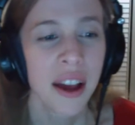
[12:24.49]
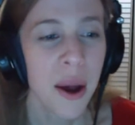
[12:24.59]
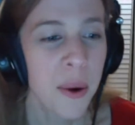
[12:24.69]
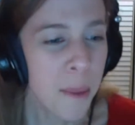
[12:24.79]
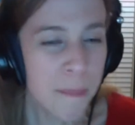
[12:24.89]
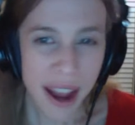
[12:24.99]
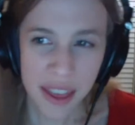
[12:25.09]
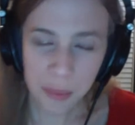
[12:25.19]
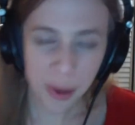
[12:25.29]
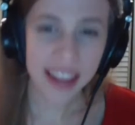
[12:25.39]
Oh, and by
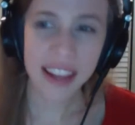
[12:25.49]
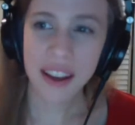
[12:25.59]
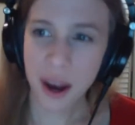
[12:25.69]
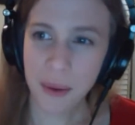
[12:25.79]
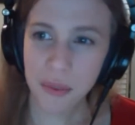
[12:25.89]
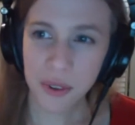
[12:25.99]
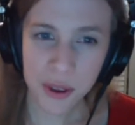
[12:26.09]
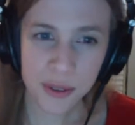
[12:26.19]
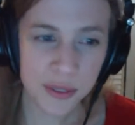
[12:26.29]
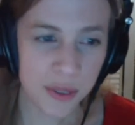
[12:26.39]
the way, um, for
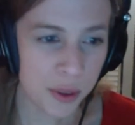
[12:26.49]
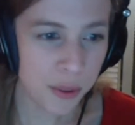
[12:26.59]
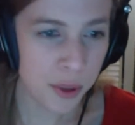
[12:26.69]
those of you,